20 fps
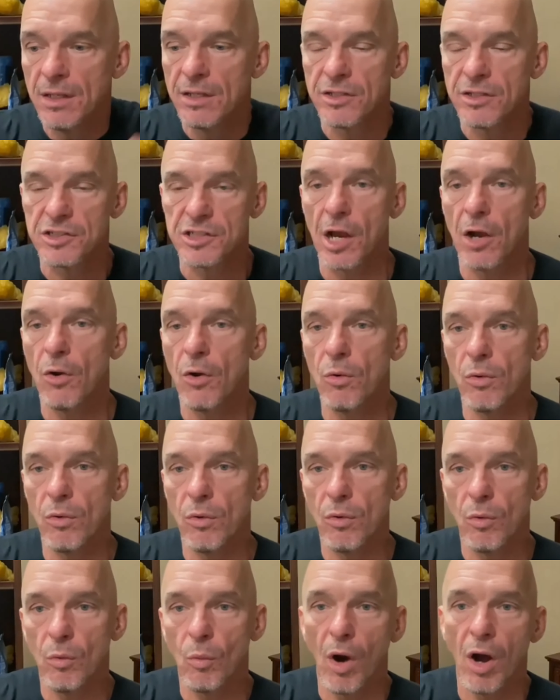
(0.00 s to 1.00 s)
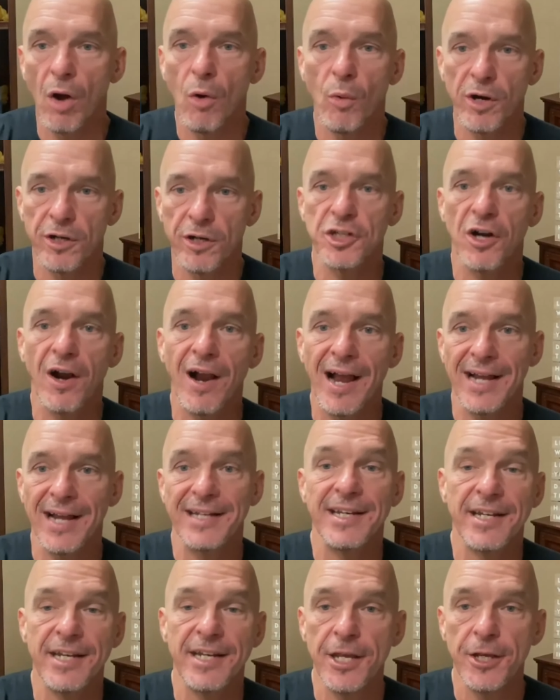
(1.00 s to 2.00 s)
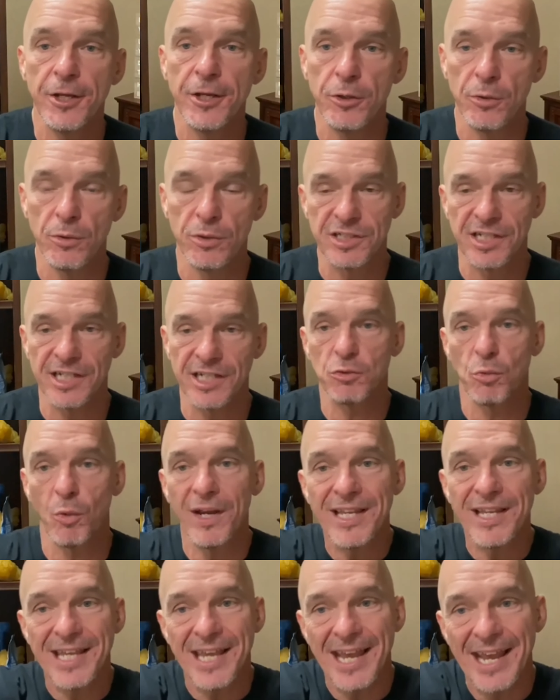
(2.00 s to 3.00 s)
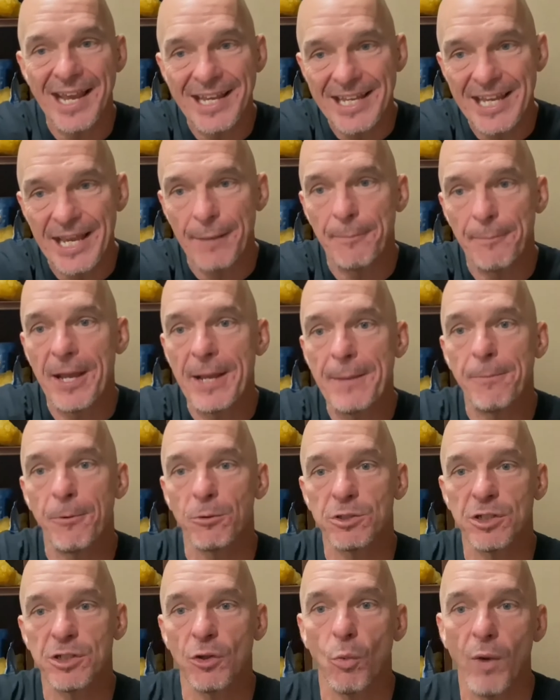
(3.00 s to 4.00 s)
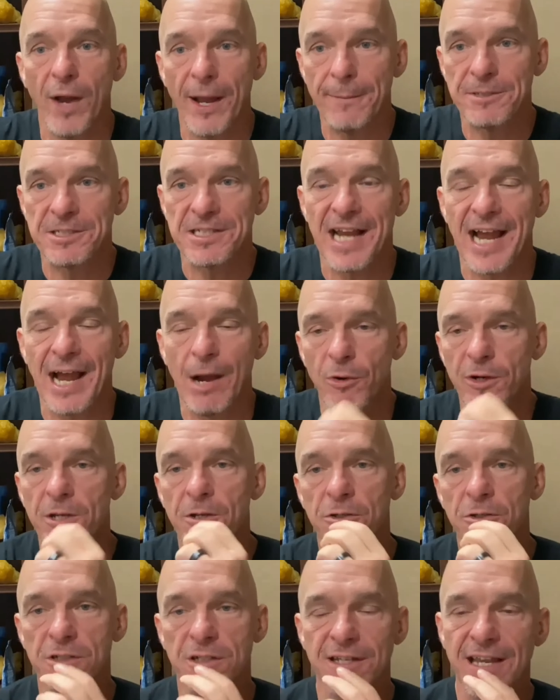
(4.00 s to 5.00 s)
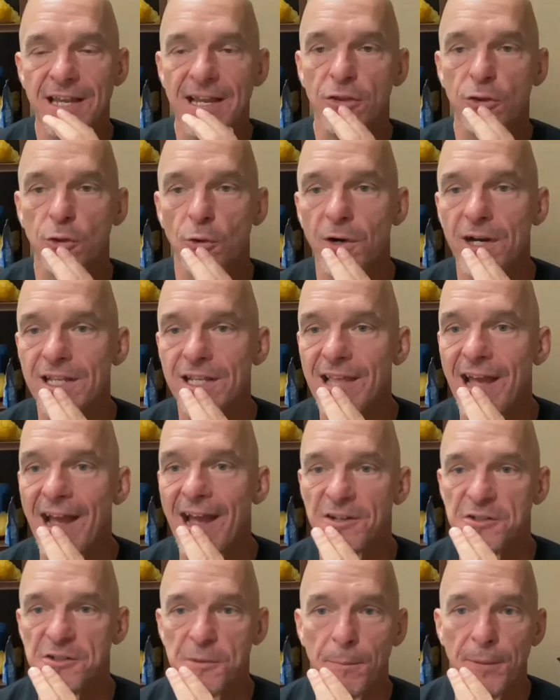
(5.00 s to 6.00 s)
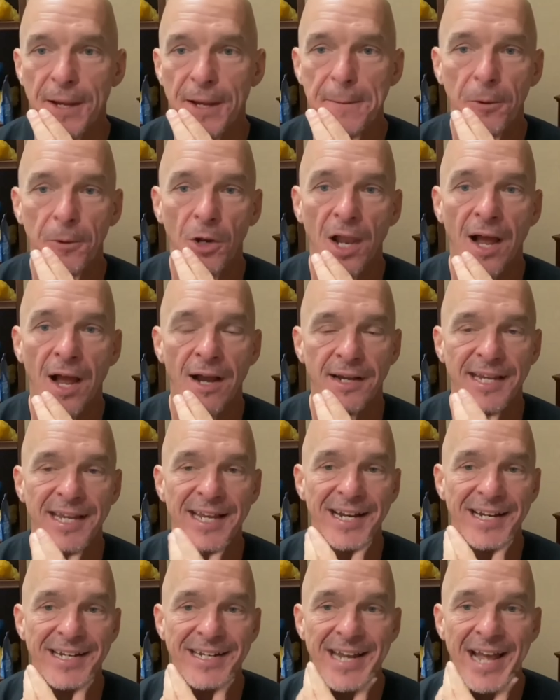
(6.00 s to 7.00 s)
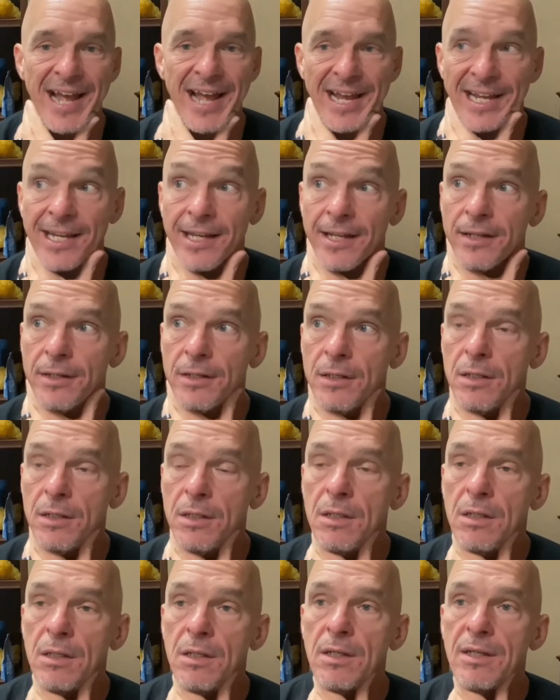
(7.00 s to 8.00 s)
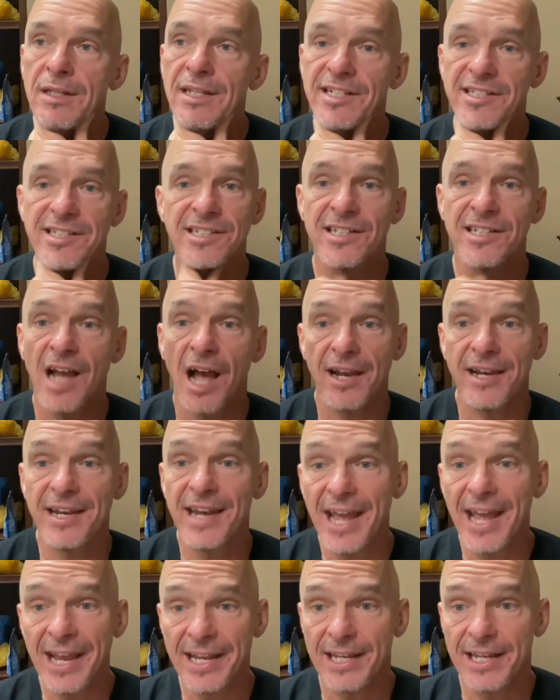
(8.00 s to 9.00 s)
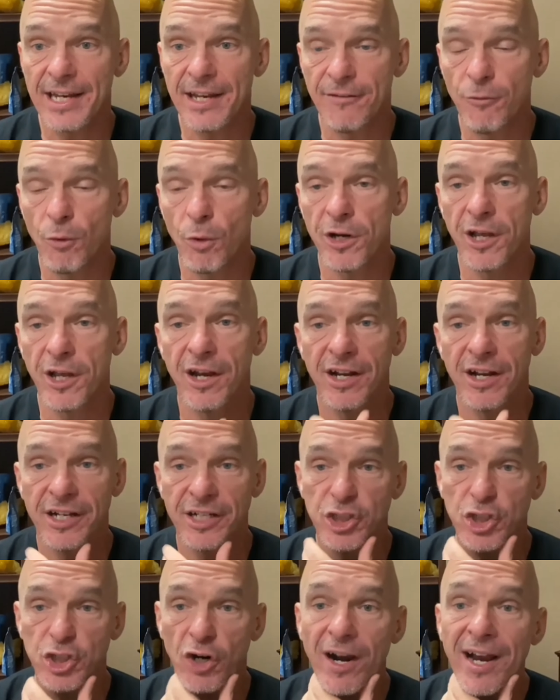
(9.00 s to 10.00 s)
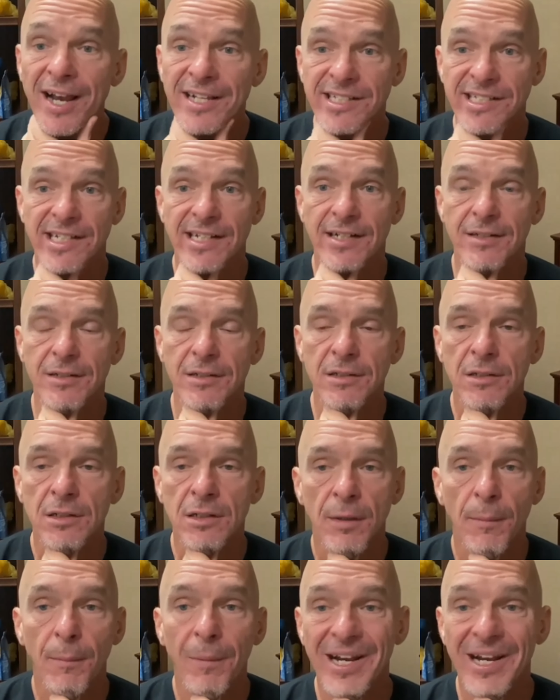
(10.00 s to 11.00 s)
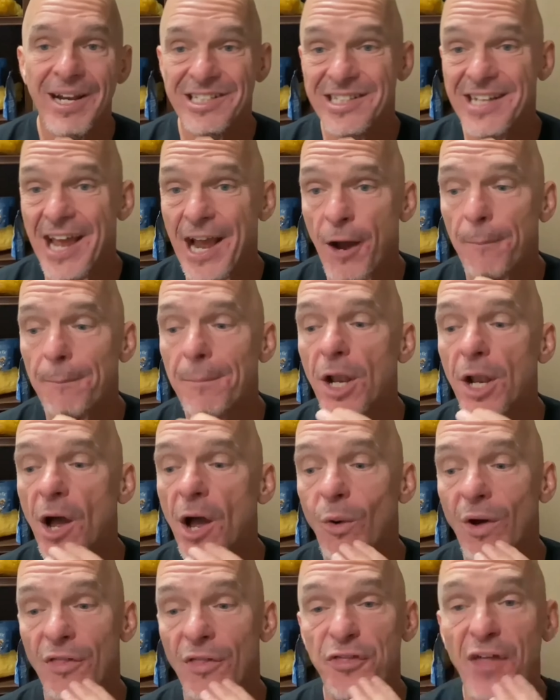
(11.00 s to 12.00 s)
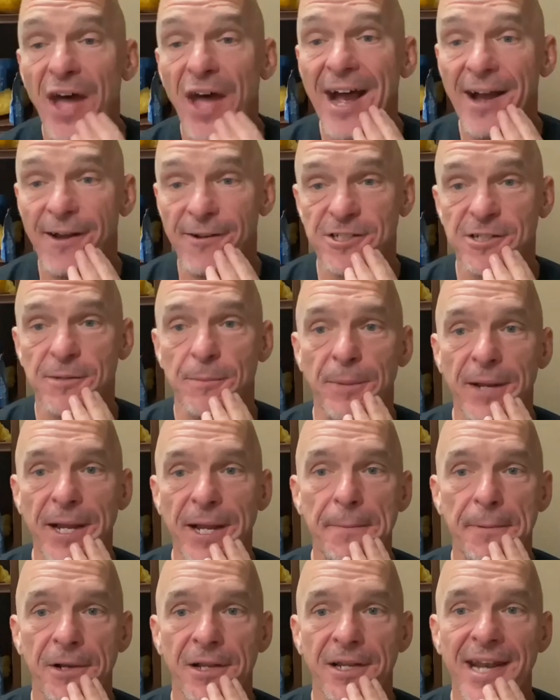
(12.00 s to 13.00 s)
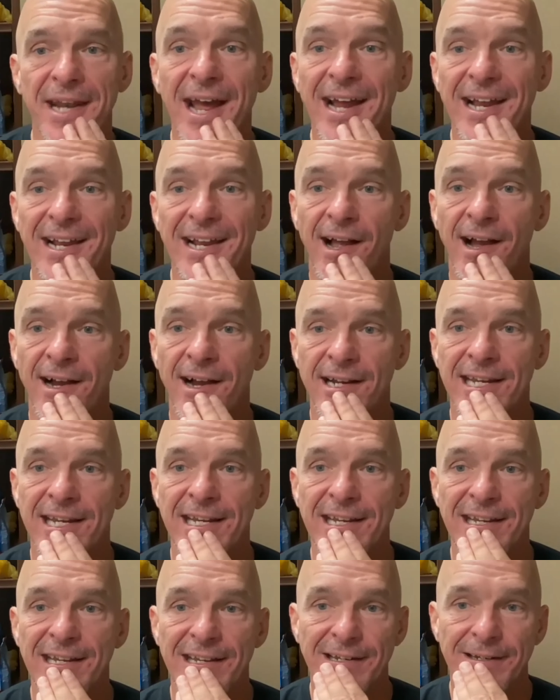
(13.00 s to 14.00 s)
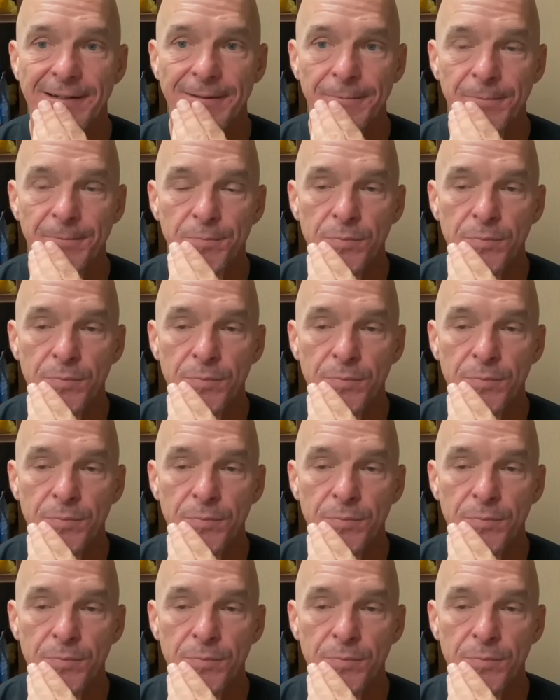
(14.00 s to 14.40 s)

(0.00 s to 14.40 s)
so, what we're trying to do, since we can't get people to the website, we used to get 3,000 people log in a day. This is not negative. We're going to address it, but it's down below a thousand people a day logging in.